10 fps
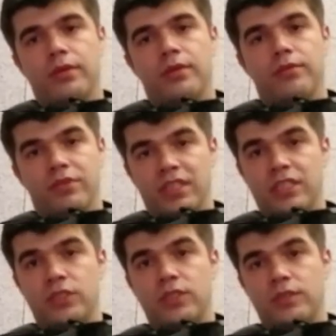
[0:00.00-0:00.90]
The
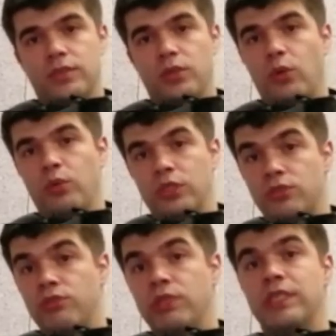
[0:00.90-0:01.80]
less we
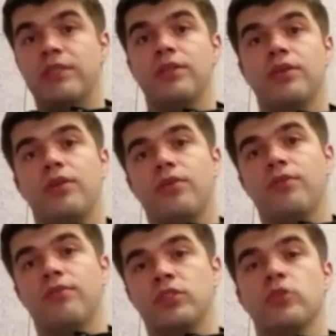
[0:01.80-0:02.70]
do it,
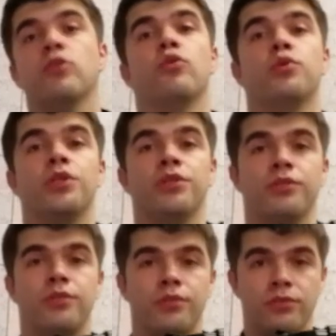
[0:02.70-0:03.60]
the slower
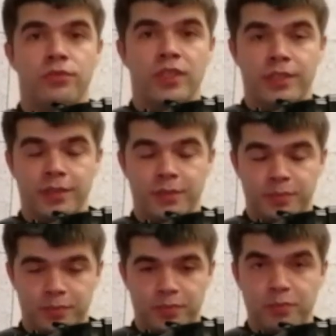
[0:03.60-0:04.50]

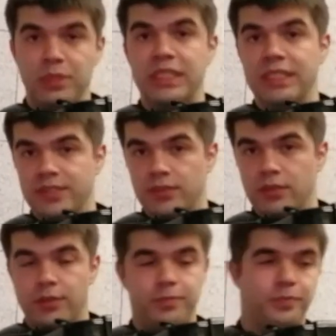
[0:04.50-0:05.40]
the beatings
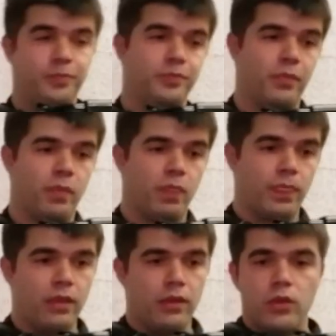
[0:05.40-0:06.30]
are.
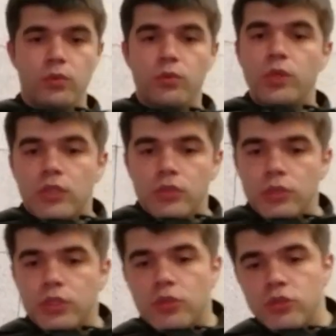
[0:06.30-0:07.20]
We can do
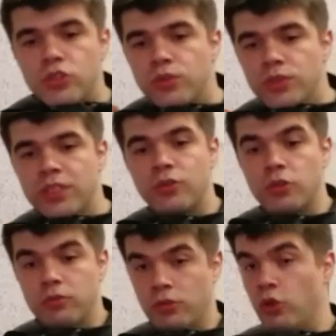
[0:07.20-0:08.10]
it also on
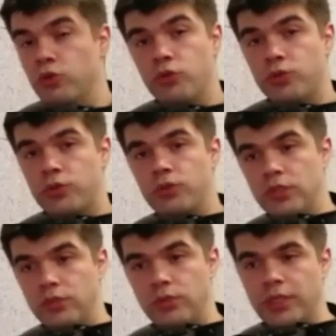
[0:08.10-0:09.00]
a low note,
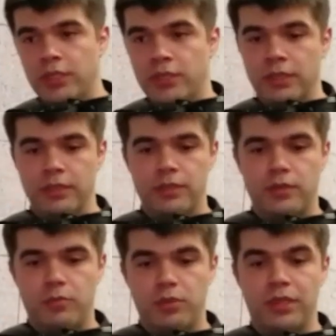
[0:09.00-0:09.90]
so I'll
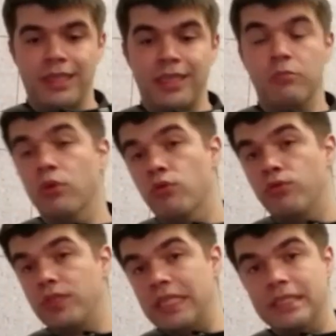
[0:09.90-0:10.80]
play both
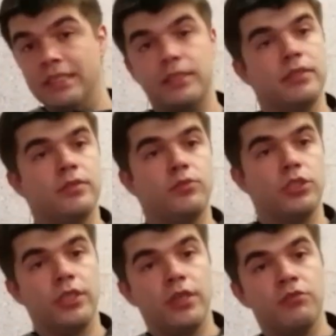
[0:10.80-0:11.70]
E's, which I
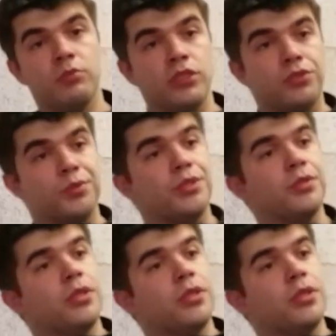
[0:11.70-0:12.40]
have on my instrument,